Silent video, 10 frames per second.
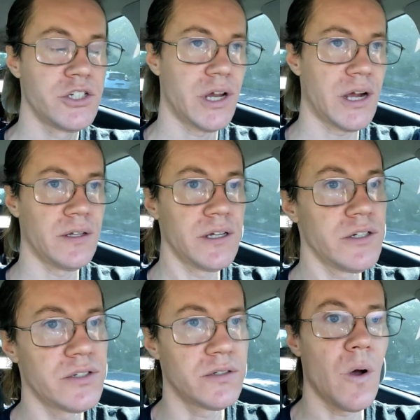
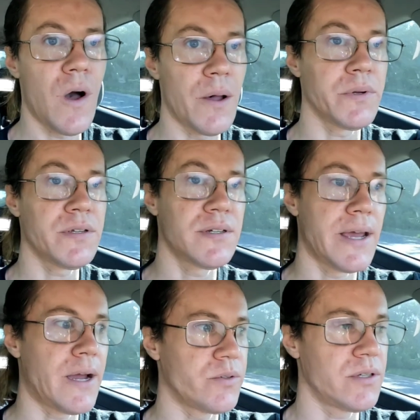challenge. So I'm gonna
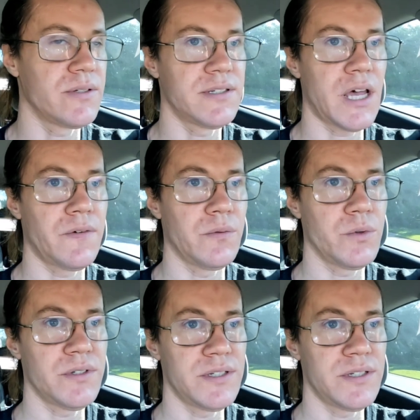stay out till 7.